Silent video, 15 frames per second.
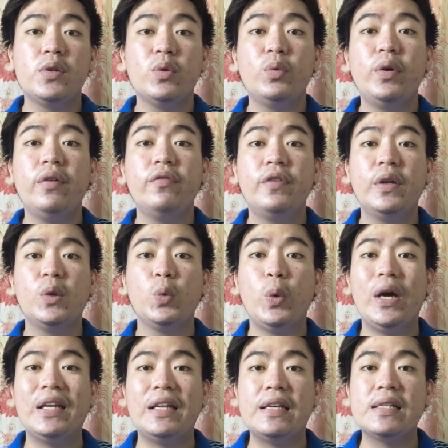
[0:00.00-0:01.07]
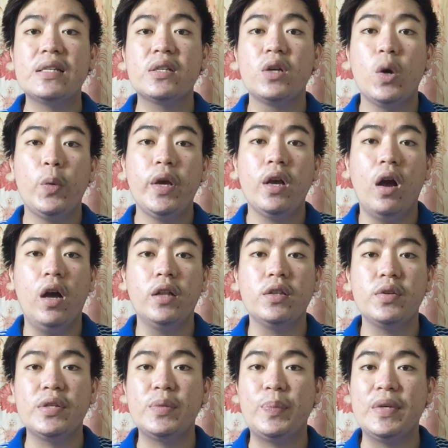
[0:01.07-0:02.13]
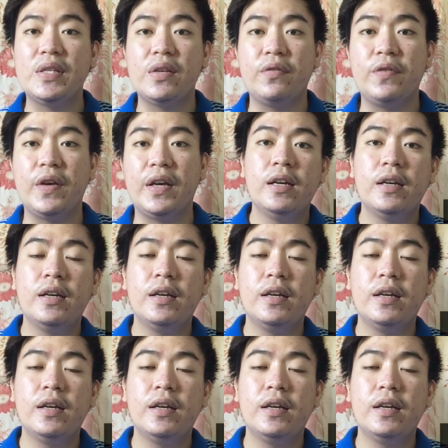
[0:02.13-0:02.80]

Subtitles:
to reveal what is going on to specific